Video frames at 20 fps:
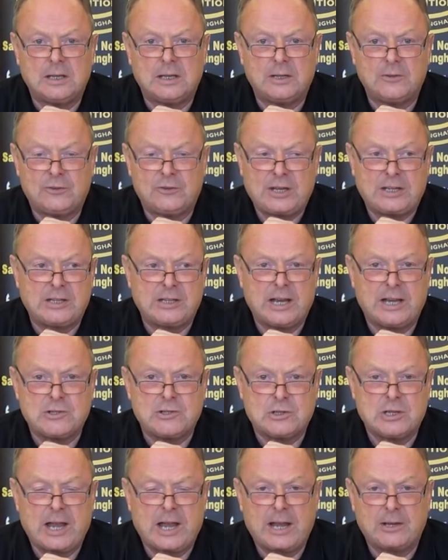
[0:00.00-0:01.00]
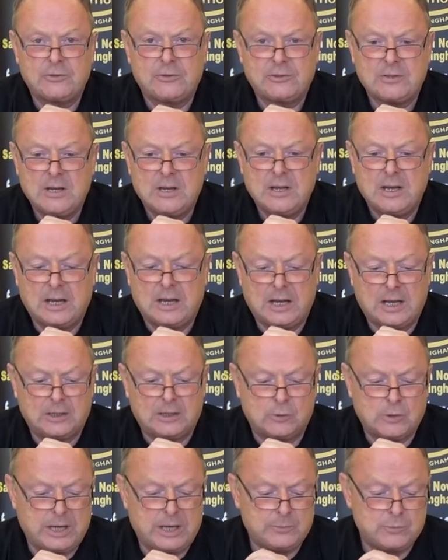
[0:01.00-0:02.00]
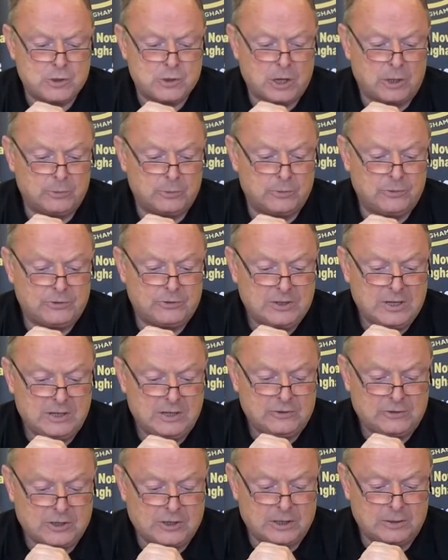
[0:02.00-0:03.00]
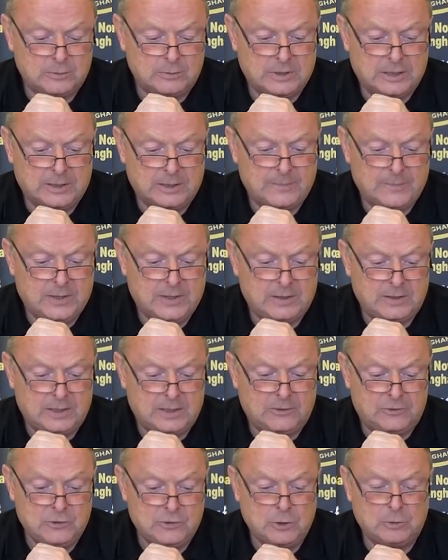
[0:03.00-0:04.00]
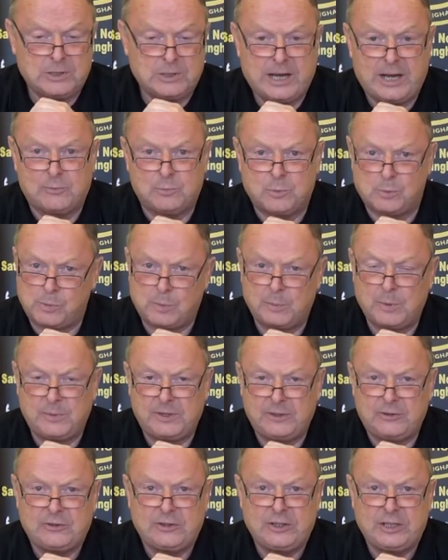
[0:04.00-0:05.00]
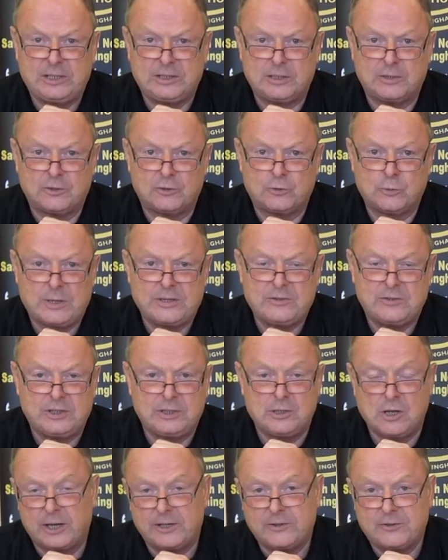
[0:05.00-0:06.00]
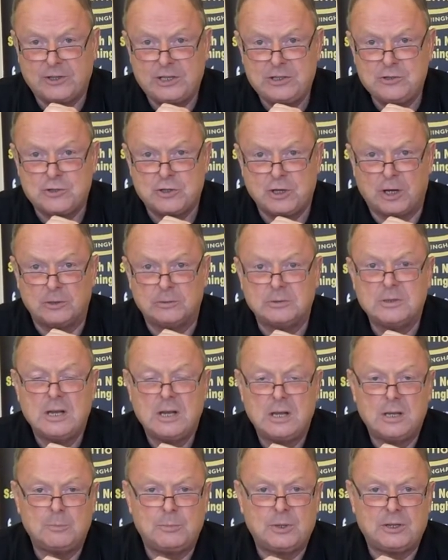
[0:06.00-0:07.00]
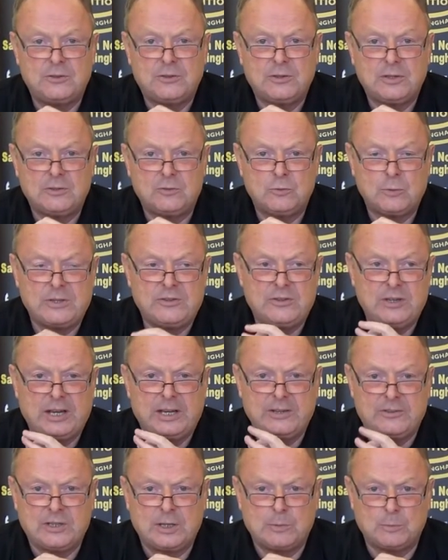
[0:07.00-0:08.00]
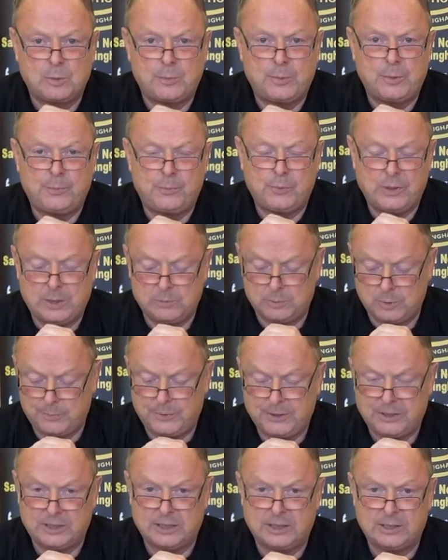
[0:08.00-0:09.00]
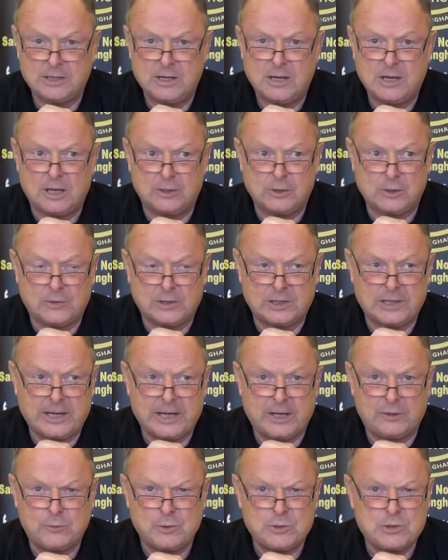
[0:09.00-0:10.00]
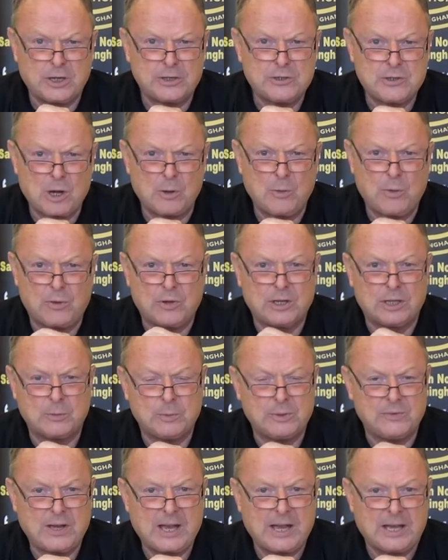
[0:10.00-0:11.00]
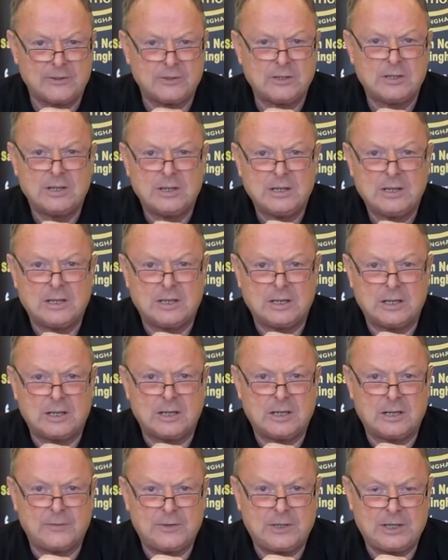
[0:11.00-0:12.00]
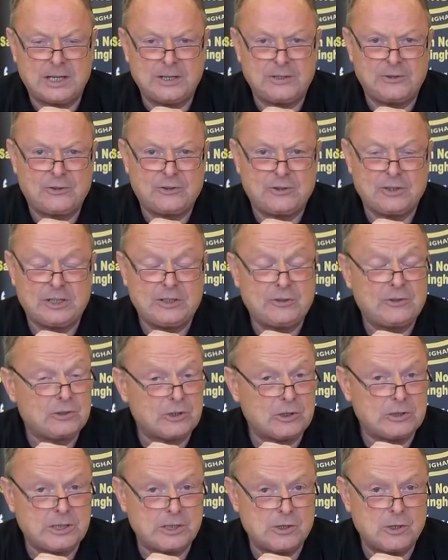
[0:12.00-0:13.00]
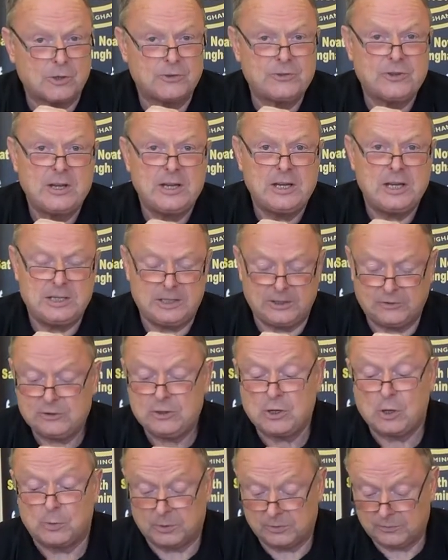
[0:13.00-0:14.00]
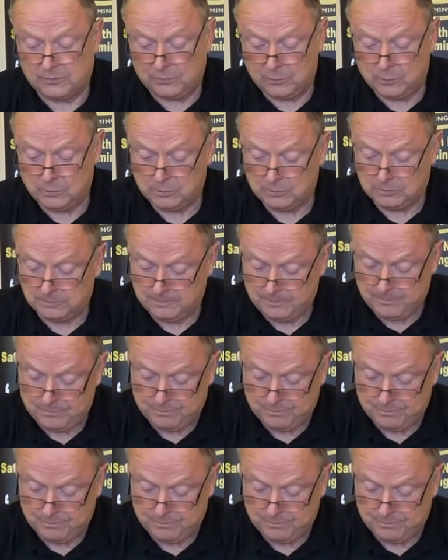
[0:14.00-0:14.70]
Z-gauge layout, Graham Jones, so his new layout will probably be seen at the 2019 show, but 2018 we're bringing another layout, which I don't think we've had at the NEC, certainly not in its current form.